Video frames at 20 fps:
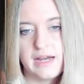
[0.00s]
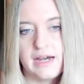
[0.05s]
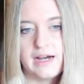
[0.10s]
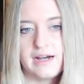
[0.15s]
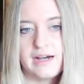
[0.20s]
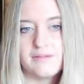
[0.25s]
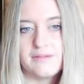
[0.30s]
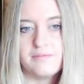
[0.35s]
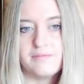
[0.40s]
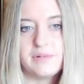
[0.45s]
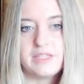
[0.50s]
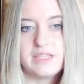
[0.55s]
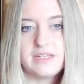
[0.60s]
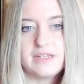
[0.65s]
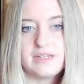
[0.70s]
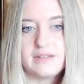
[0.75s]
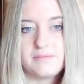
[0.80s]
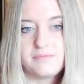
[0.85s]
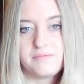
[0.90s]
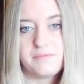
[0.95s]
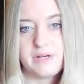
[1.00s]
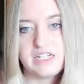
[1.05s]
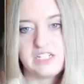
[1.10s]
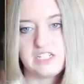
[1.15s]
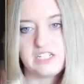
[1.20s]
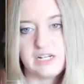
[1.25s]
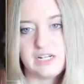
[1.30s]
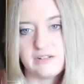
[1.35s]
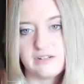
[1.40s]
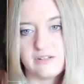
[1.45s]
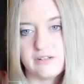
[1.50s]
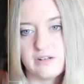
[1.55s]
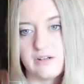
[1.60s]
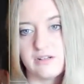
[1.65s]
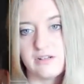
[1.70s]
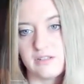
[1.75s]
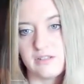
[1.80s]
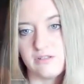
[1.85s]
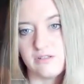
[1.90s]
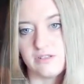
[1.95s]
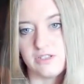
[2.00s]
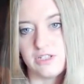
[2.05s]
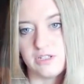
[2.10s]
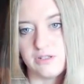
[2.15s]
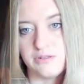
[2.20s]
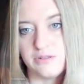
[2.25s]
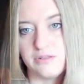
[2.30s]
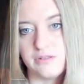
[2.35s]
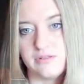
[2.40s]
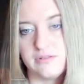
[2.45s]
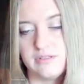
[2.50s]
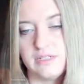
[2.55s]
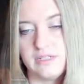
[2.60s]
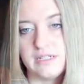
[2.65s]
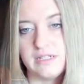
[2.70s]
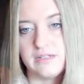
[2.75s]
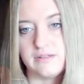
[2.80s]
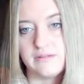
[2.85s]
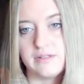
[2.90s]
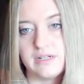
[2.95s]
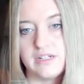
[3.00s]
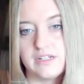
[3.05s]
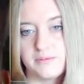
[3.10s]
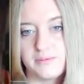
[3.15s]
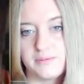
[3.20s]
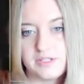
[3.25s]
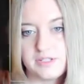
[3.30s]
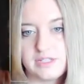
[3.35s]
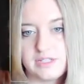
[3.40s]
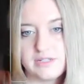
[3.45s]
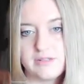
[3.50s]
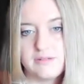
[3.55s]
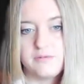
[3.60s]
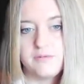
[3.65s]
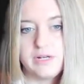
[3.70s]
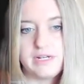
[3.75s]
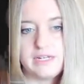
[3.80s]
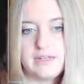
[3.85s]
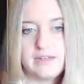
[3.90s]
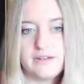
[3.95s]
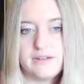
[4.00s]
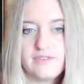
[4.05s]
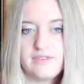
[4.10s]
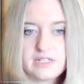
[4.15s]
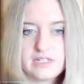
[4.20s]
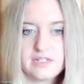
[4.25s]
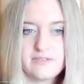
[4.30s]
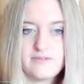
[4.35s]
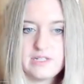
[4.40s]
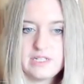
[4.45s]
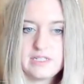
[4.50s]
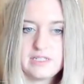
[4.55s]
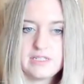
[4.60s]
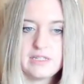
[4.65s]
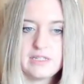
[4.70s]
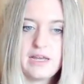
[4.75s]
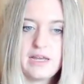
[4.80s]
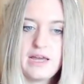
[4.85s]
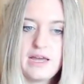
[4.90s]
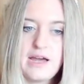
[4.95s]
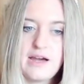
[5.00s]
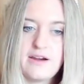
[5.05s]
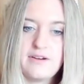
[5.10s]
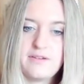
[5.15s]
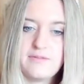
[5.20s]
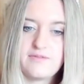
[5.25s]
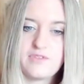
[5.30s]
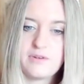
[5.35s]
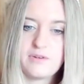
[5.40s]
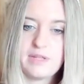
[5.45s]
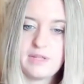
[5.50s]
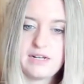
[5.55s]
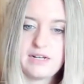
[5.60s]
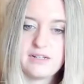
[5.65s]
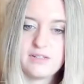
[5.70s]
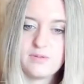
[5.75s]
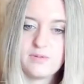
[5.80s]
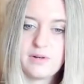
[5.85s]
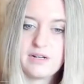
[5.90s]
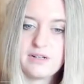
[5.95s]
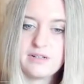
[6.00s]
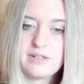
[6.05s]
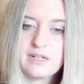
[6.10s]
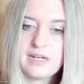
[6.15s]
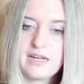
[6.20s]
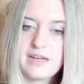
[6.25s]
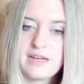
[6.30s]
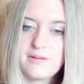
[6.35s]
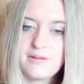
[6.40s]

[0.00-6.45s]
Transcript: but the bed shaker also showed 100% waking effectiveness from that as well.